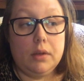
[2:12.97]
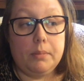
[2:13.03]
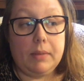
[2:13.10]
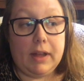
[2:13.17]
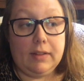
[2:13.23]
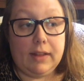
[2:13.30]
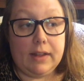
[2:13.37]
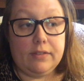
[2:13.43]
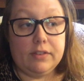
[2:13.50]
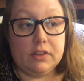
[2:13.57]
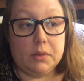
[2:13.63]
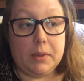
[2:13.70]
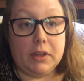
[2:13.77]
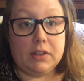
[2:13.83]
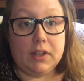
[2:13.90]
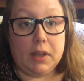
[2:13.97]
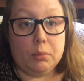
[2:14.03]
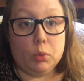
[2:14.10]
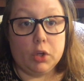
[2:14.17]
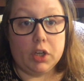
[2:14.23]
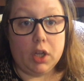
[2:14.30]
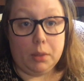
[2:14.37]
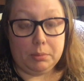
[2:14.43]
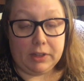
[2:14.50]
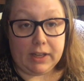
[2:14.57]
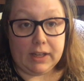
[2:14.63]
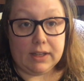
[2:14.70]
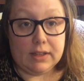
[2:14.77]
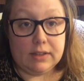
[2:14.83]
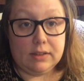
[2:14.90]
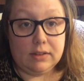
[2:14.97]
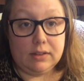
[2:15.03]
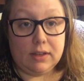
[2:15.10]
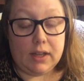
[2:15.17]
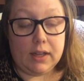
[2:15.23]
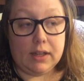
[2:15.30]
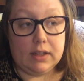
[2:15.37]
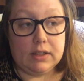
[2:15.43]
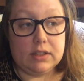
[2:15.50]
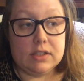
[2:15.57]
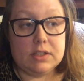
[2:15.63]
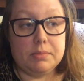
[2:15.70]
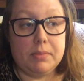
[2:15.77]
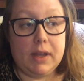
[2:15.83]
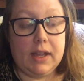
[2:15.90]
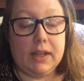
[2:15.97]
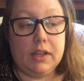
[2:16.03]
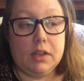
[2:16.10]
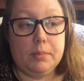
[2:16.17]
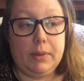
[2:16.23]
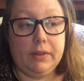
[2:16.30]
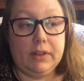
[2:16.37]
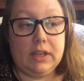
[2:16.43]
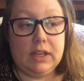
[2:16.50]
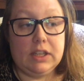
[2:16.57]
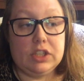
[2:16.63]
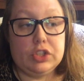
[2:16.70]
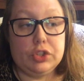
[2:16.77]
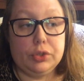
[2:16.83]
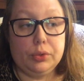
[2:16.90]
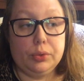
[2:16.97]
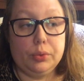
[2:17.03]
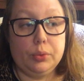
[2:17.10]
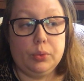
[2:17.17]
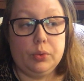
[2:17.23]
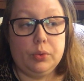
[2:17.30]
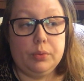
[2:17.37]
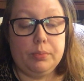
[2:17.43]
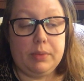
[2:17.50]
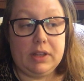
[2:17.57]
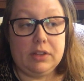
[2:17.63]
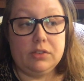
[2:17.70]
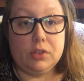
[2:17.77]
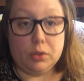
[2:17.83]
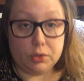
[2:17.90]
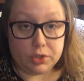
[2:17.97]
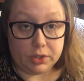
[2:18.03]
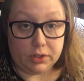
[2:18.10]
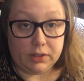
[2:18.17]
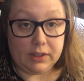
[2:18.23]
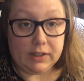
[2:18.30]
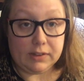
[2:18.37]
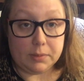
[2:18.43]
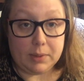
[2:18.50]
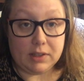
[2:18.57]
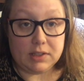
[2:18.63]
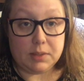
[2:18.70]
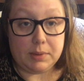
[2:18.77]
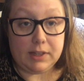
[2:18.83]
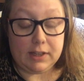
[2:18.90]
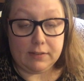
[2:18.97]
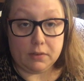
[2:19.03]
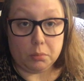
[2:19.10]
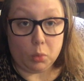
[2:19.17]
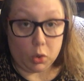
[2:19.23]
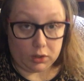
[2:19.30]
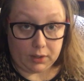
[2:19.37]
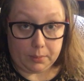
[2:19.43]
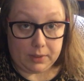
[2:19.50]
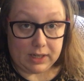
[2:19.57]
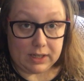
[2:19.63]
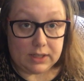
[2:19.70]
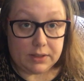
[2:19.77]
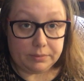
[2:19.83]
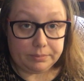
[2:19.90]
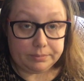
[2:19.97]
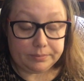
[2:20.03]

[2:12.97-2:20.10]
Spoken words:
My life is about to get more complicated, and my ability to be social is about to be even more limited.